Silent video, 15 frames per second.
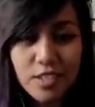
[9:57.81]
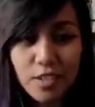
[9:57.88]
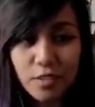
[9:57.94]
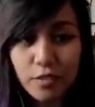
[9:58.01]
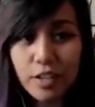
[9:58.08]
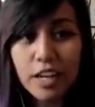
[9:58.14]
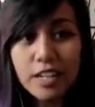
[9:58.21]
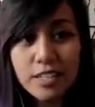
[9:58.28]
so
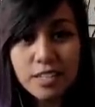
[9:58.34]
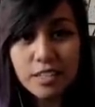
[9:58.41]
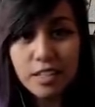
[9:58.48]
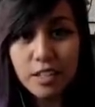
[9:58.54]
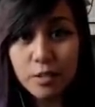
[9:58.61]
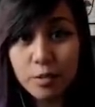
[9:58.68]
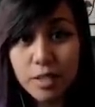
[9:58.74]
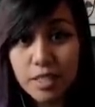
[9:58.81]
if he has
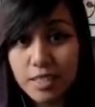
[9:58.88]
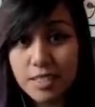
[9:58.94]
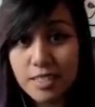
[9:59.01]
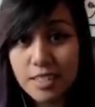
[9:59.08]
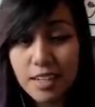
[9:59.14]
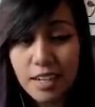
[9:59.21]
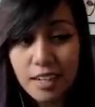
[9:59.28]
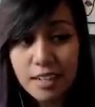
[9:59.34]
another one, it's
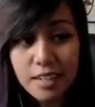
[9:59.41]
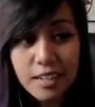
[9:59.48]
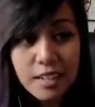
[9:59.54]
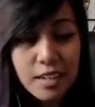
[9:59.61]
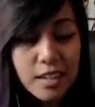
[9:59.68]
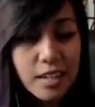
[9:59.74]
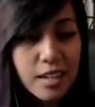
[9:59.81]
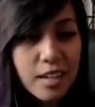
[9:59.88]
dead.